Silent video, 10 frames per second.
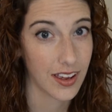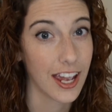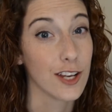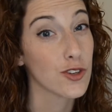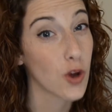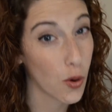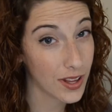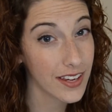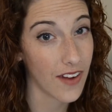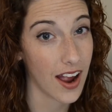it is
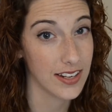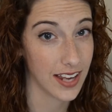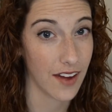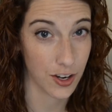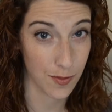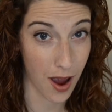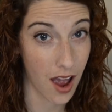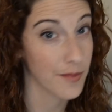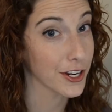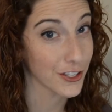totally fine to have your
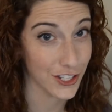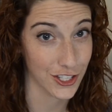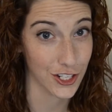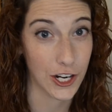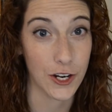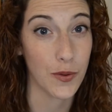mom, your sister,